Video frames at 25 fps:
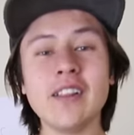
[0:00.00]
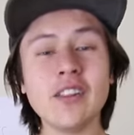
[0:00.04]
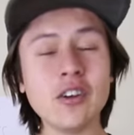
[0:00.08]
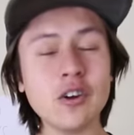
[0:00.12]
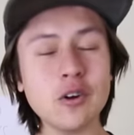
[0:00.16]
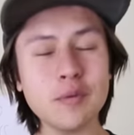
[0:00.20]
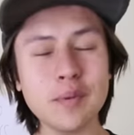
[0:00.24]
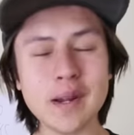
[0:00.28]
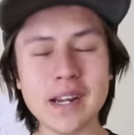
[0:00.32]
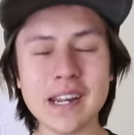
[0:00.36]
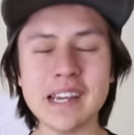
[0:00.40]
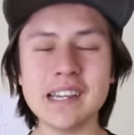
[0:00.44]
a
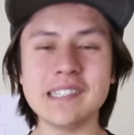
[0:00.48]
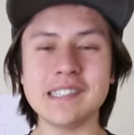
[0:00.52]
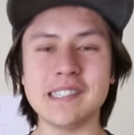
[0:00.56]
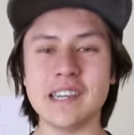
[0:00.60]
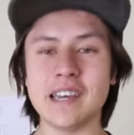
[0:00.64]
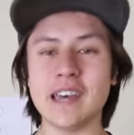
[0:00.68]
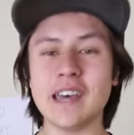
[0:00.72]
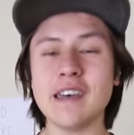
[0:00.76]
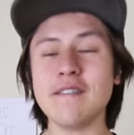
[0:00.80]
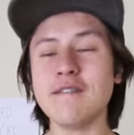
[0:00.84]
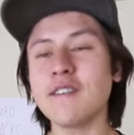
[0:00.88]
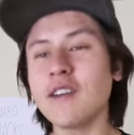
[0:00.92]
little bit
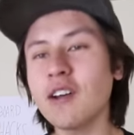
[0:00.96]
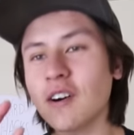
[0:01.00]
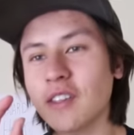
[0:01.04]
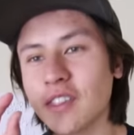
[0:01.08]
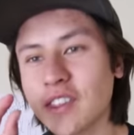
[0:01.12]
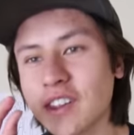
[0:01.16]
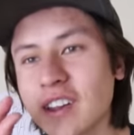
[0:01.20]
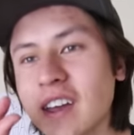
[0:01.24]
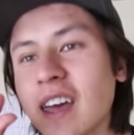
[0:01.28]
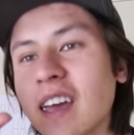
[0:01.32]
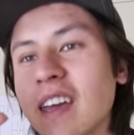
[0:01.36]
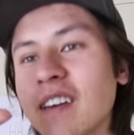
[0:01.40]
easier, if not
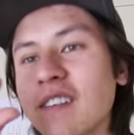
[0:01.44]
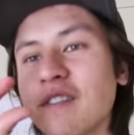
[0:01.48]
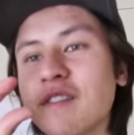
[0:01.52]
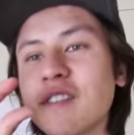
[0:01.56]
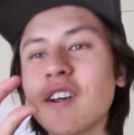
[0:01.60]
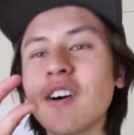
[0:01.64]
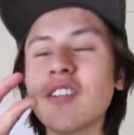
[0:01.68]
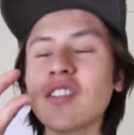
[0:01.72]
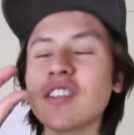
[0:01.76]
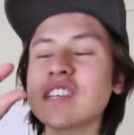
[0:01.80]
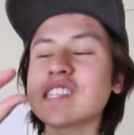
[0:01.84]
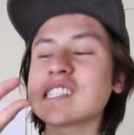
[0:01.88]

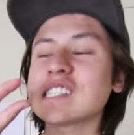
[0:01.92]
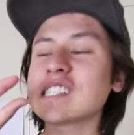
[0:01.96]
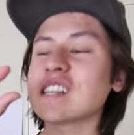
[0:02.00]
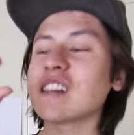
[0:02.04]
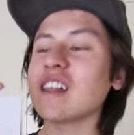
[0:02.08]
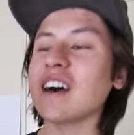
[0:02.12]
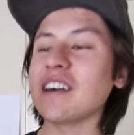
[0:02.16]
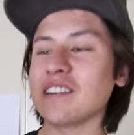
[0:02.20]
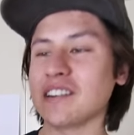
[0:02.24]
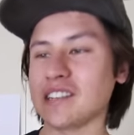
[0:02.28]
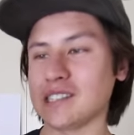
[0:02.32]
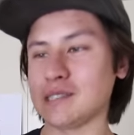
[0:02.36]
the
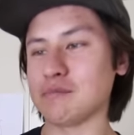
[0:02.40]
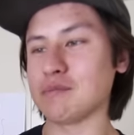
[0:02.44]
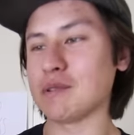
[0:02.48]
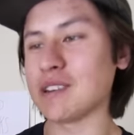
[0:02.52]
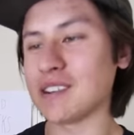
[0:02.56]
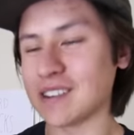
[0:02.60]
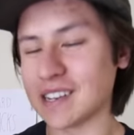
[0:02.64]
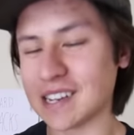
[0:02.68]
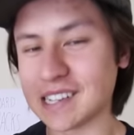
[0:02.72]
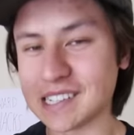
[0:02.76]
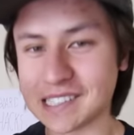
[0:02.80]
slightest bit